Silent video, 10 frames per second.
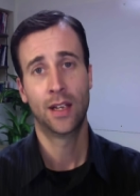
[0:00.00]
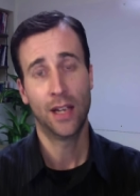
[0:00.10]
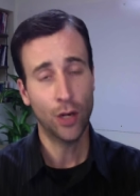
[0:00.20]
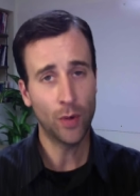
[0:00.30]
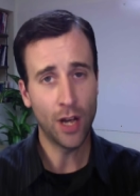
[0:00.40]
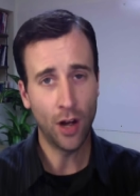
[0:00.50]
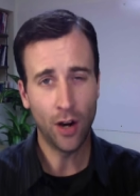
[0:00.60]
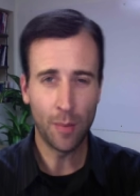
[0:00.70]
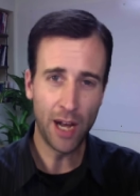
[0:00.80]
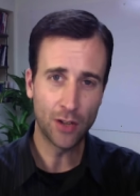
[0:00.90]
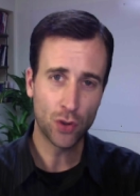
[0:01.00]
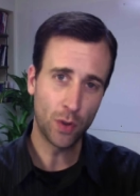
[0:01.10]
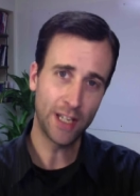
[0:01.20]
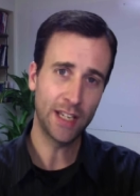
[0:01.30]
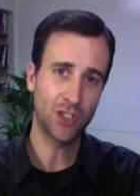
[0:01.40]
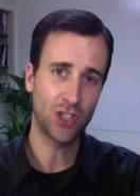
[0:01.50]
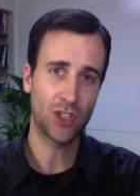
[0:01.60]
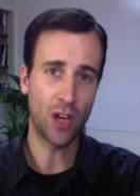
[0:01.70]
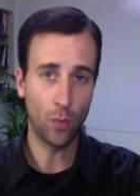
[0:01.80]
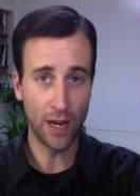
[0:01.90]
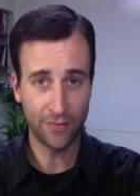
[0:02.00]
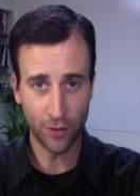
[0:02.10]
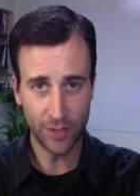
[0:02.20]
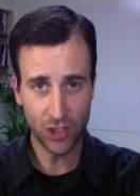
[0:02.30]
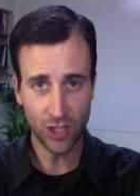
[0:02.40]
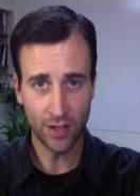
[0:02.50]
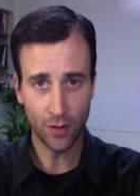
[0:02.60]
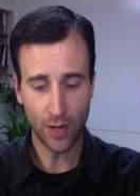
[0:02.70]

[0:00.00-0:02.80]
Here we are, about 20 inches away from each other.